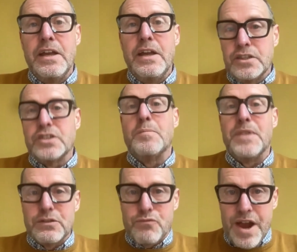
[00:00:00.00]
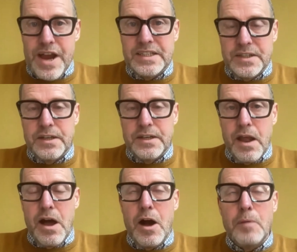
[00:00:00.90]
somebody's raised an
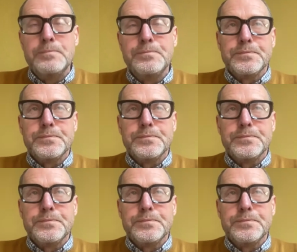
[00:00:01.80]
alarm.